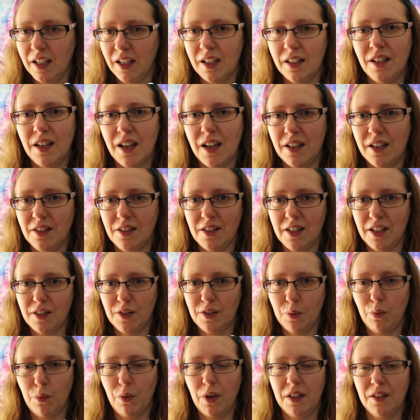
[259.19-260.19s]
And yes,
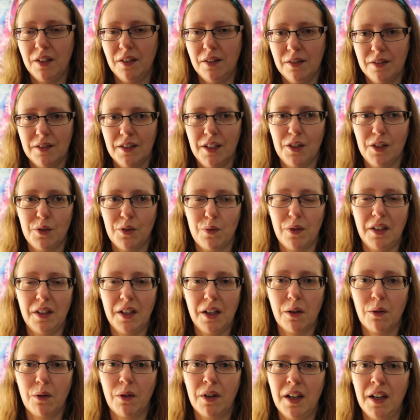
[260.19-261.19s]
that's what is really
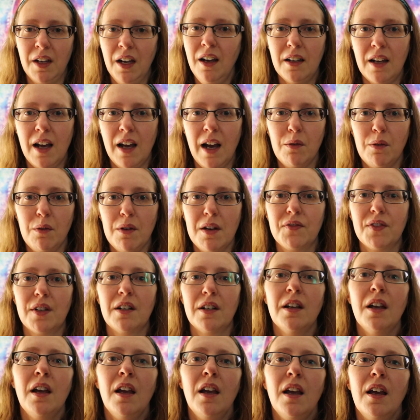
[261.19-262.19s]
going on.
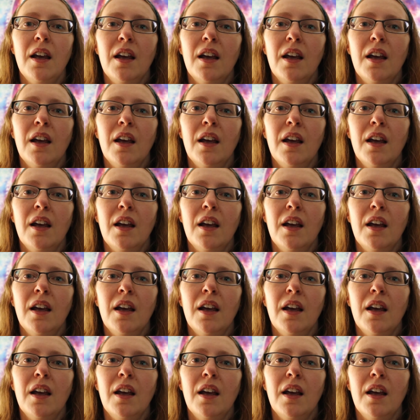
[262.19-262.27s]
However,